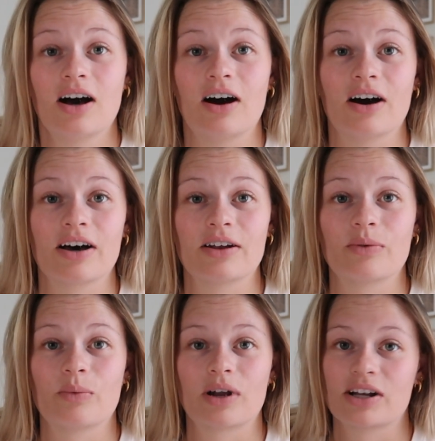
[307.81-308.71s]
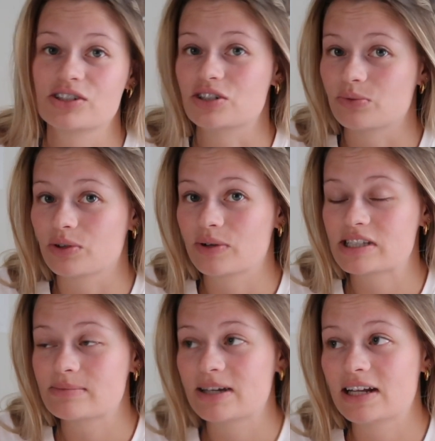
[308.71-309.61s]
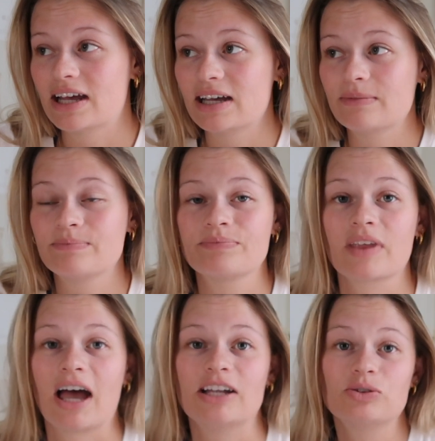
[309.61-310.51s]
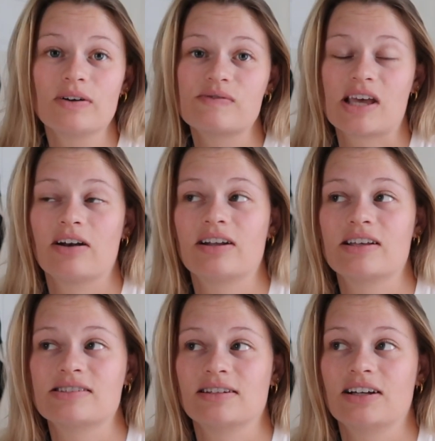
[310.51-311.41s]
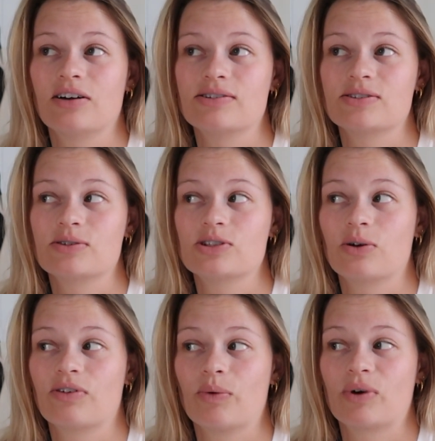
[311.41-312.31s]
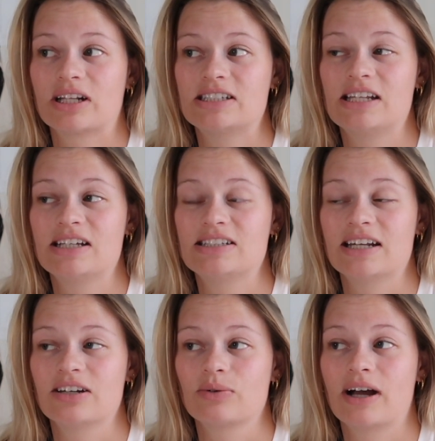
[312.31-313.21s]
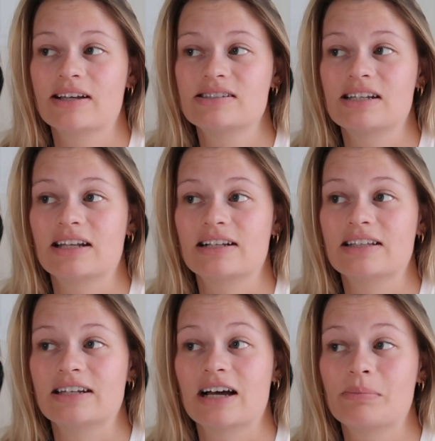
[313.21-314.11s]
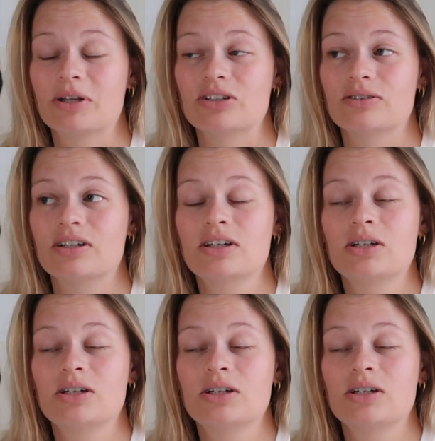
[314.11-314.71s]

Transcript: on what i should do with the rest of my day I do have Saturday and Sunday also, so if I wanted to take today to rest and clean up and